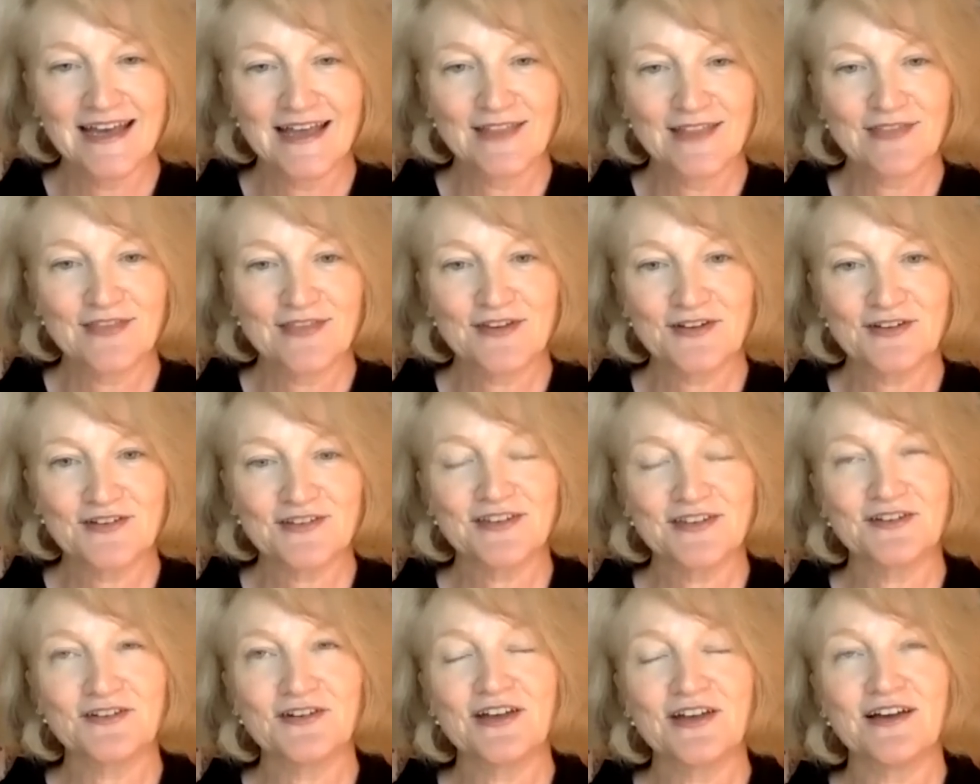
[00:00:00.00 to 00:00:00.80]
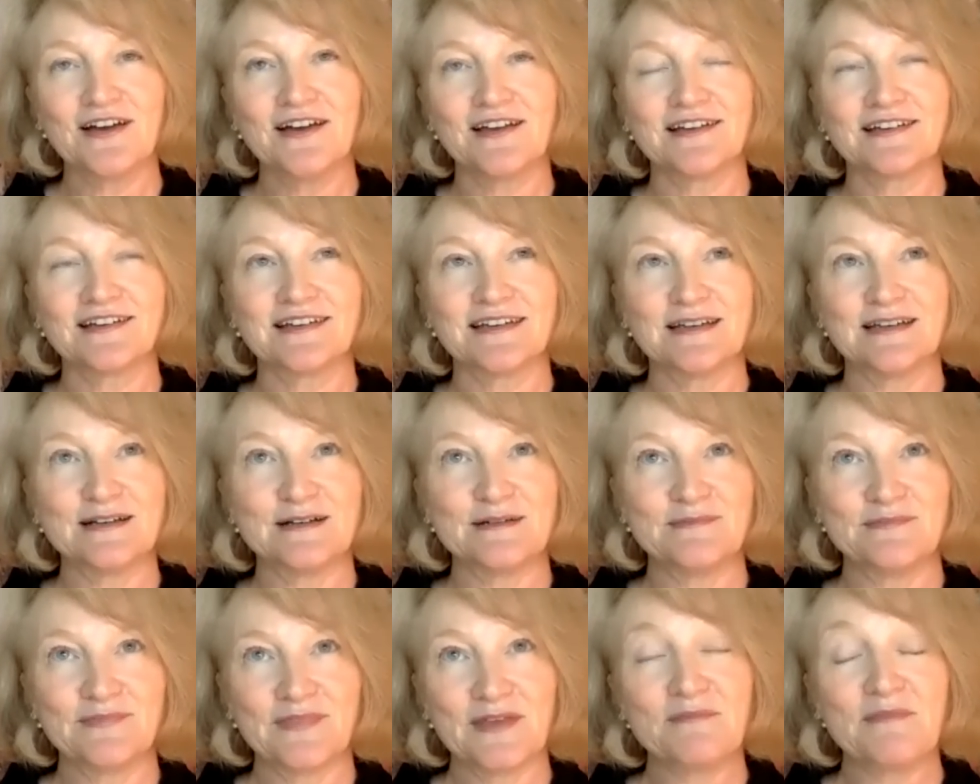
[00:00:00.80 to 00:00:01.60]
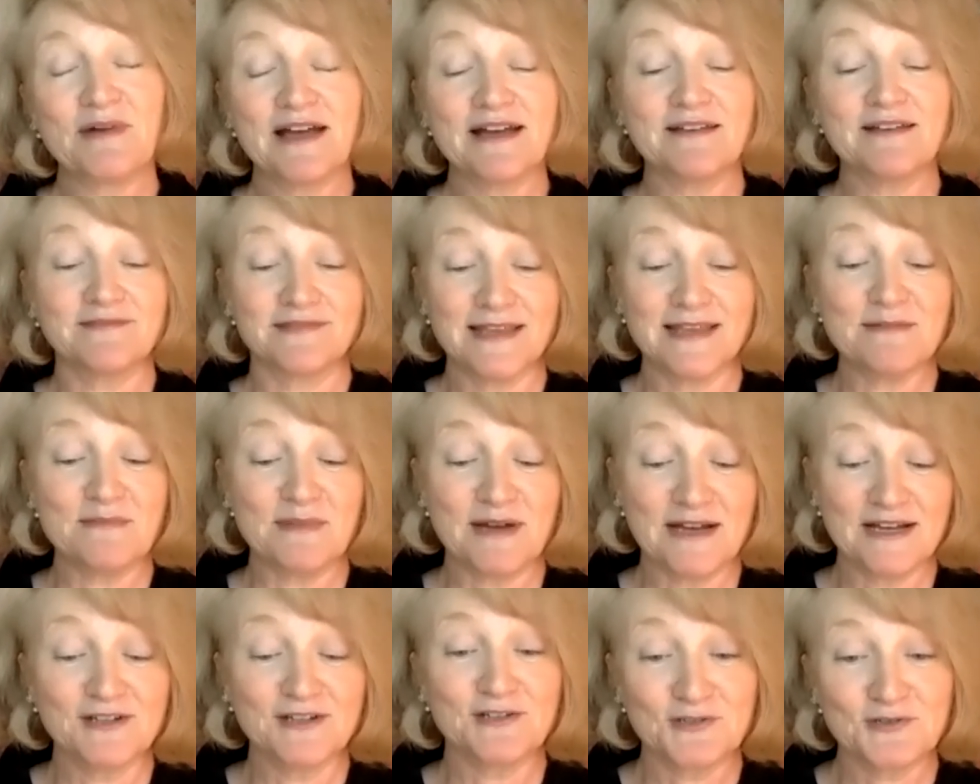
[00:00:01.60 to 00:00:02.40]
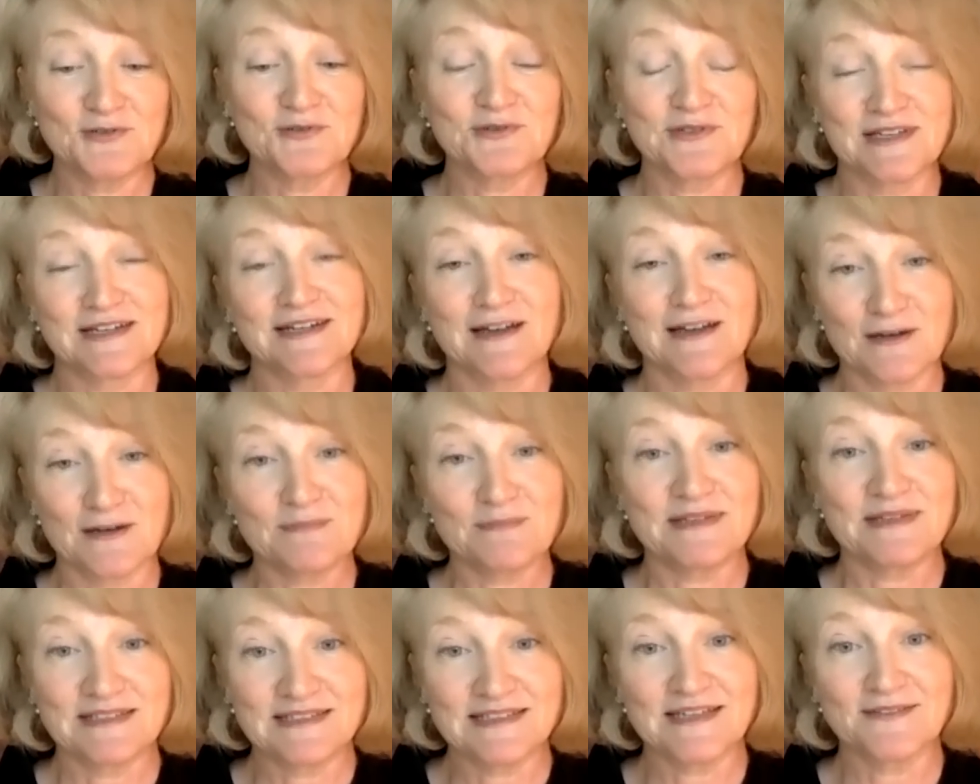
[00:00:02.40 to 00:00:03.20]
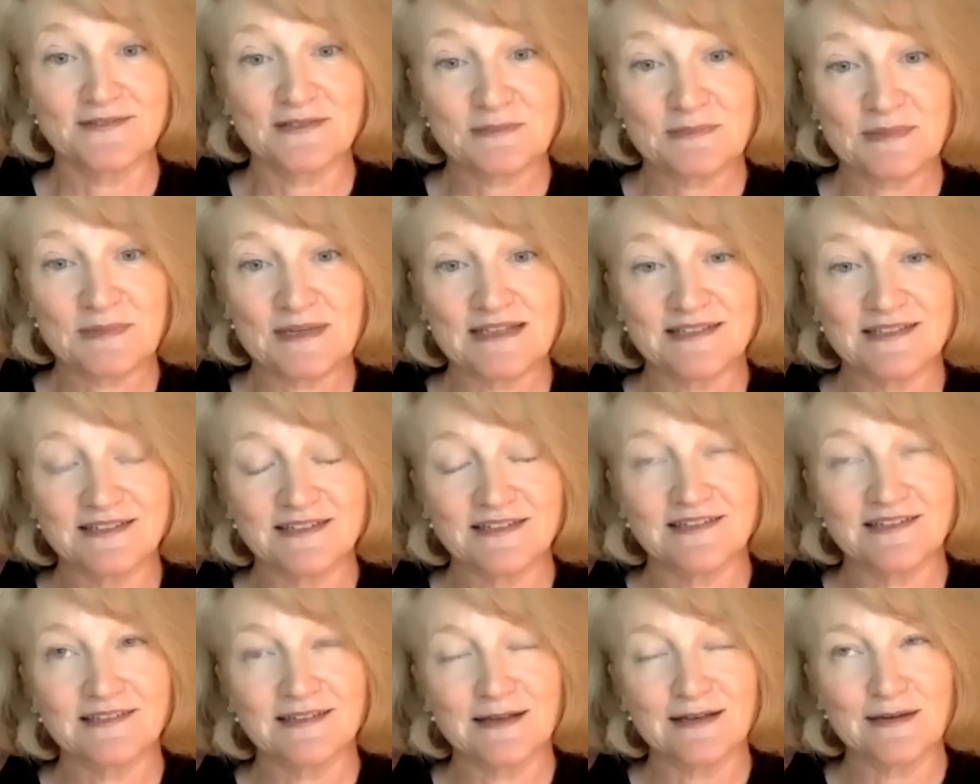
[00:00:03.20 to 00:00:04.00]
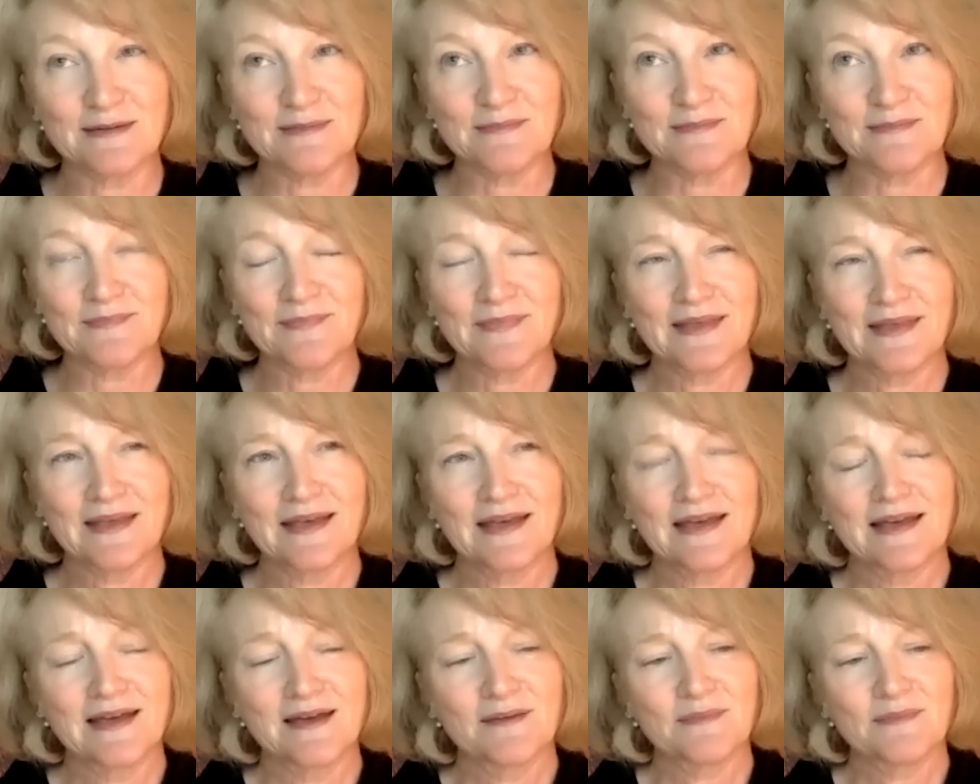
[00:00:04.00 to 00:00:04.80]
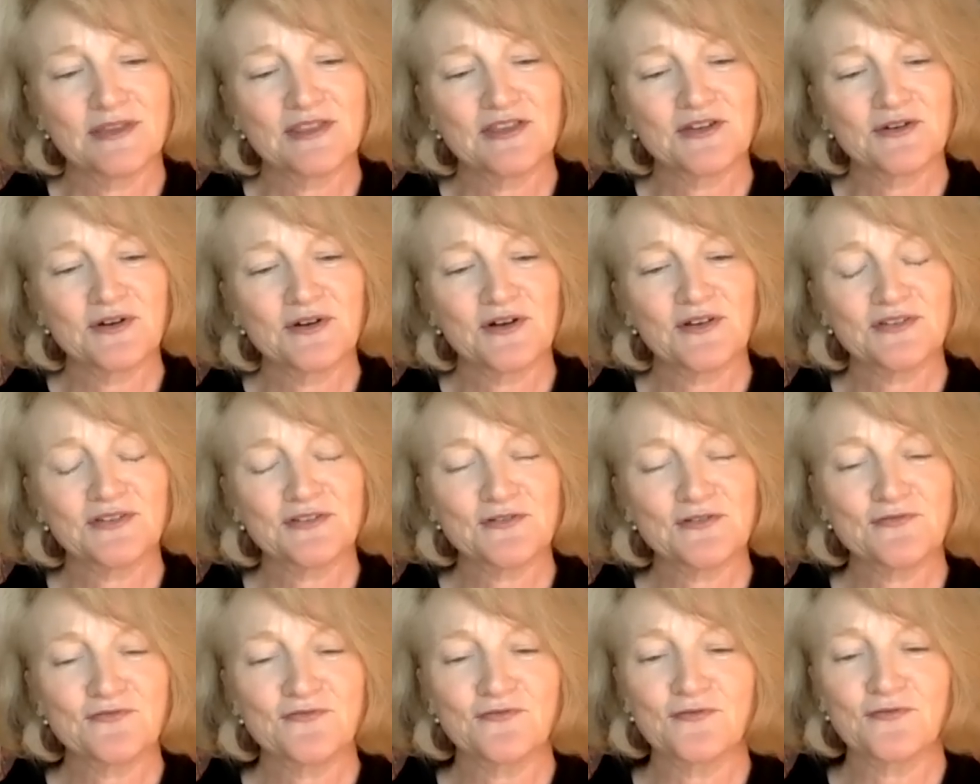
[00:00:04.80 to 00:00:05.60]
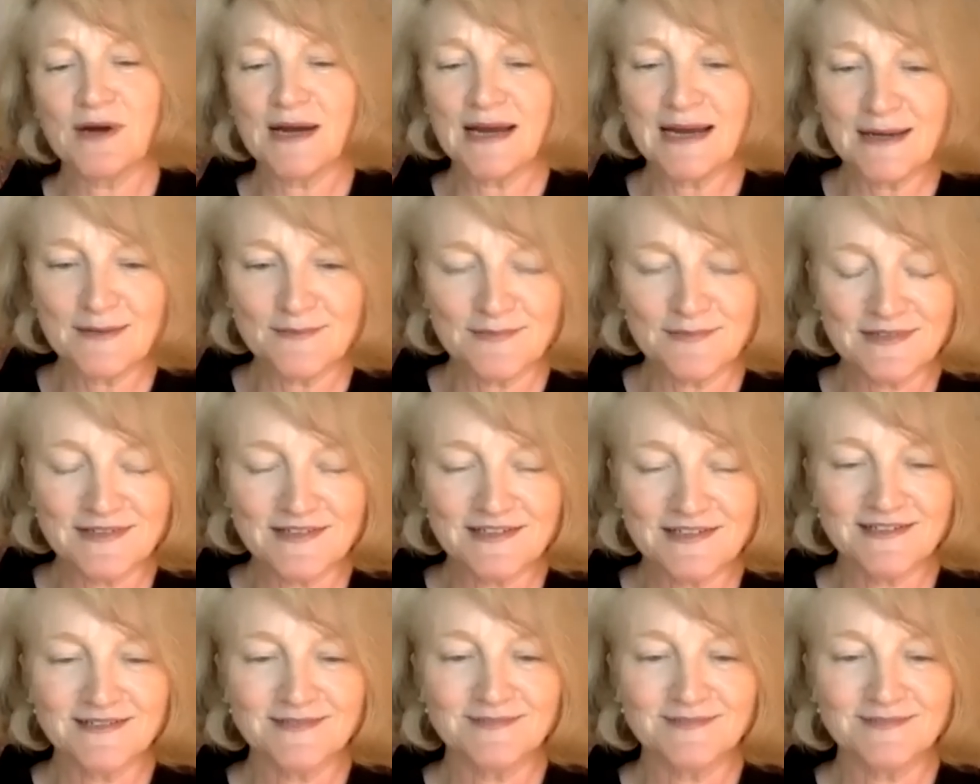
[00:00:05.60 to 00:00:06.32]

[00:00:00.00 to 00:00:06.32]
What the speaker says: They might truly not be safe spaces, but they're also framed.